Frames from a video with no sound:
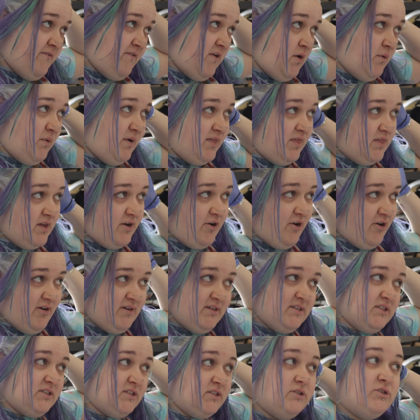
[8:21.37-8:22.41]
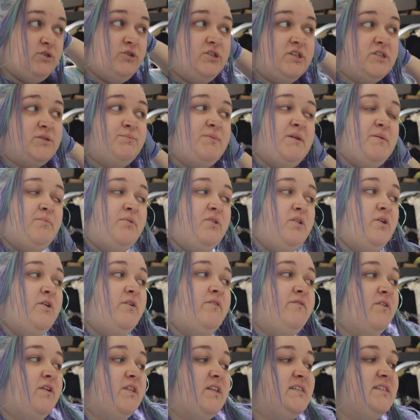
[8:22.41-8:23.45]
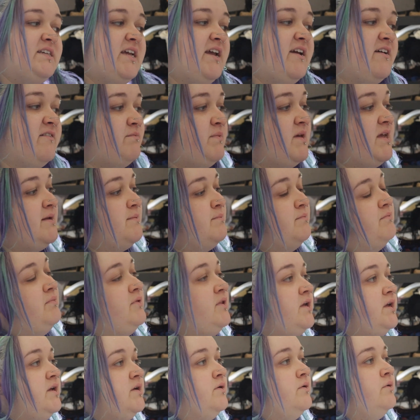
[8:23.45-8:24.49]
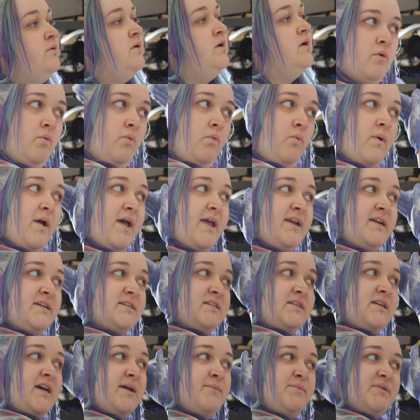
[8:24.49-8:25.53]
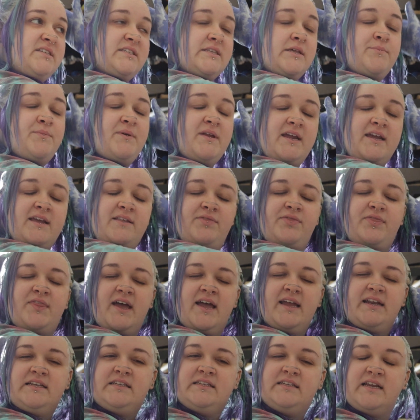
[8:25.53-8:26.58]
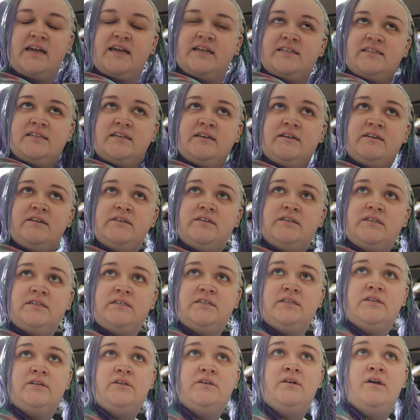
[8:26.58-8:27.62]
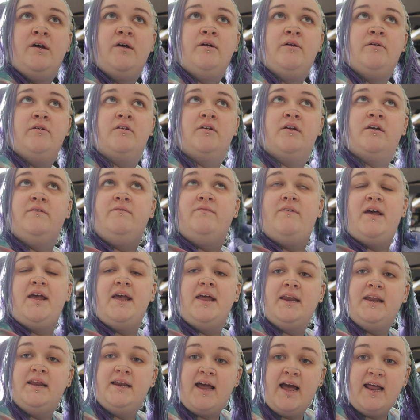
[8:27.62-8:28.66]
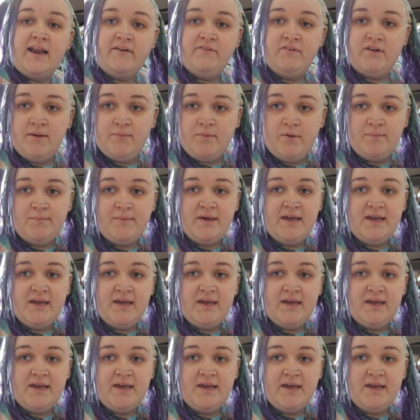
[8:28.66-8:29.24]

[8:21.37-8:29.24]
If I want the curtains to just be blue for the sake of being blue, when is a time to slip it in that doesn't convey any kind of double